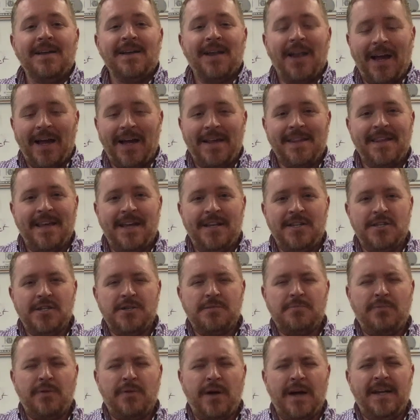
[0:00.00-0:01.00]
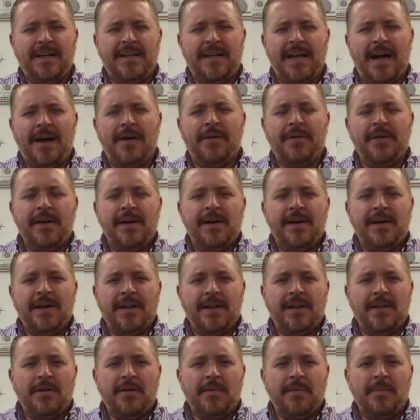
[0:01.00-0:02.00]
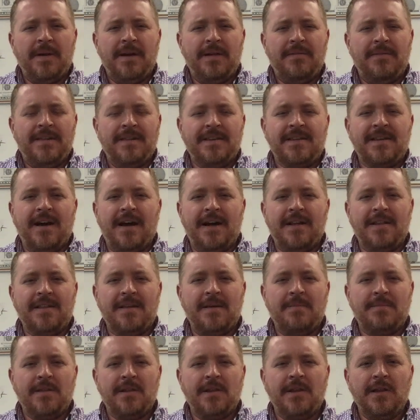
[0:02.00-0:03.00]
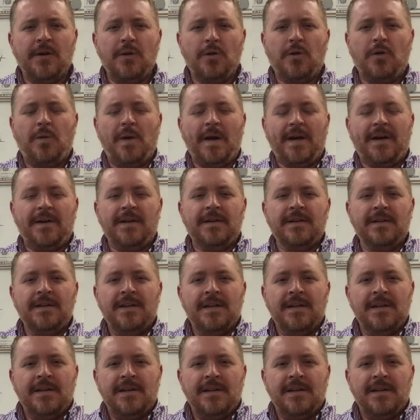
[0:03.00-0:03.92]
like I said, just break down a little bit of these concepts a little quicker